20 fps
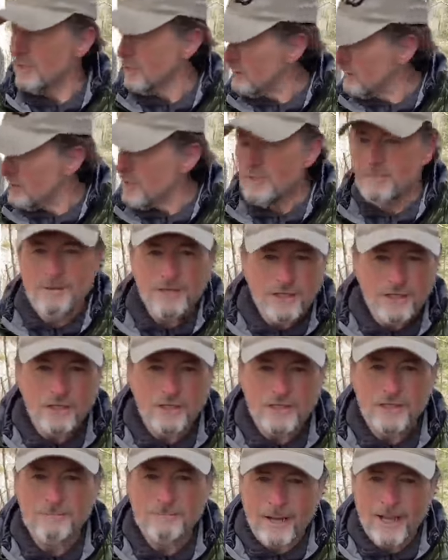You need to be
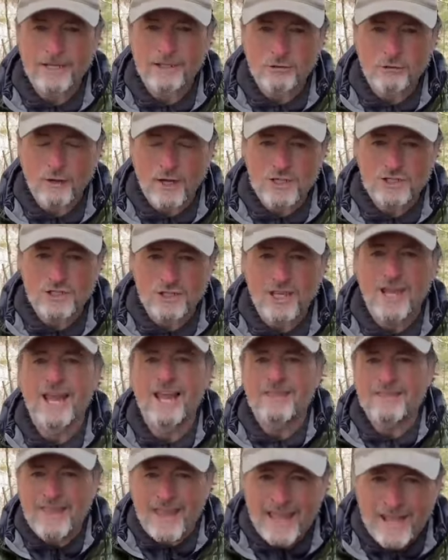looking in my direction.
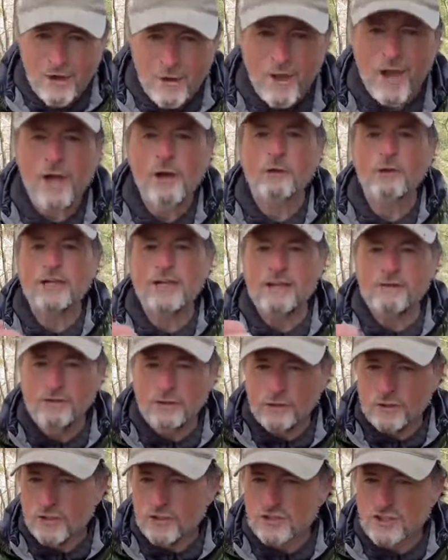Now I'll give
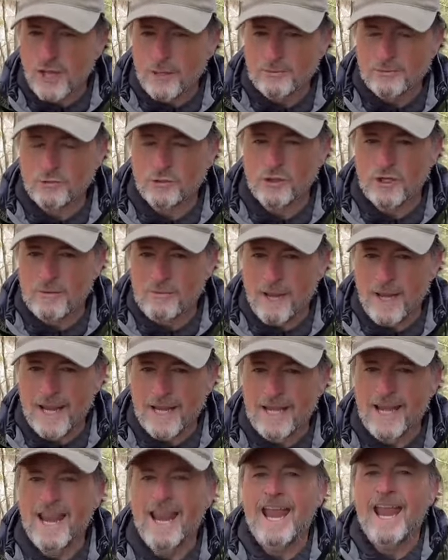you the subsequent
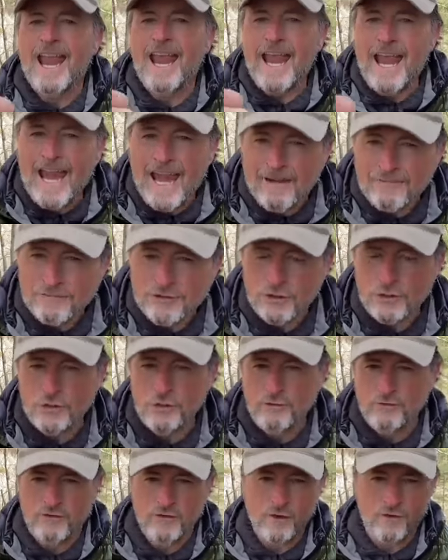command after
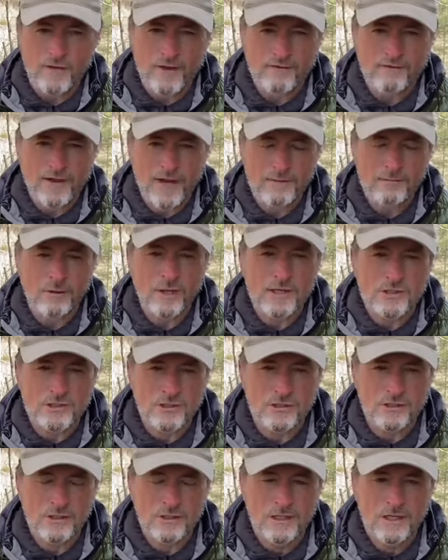you feel that
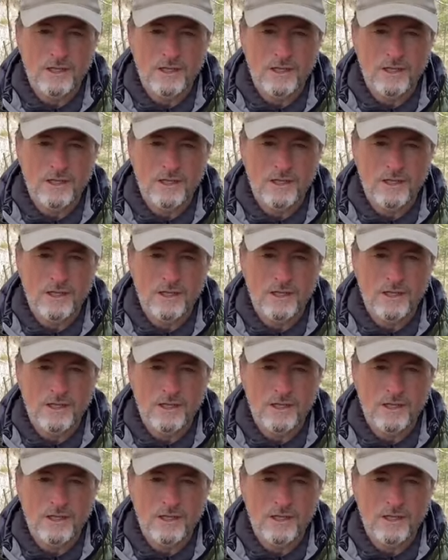vibration.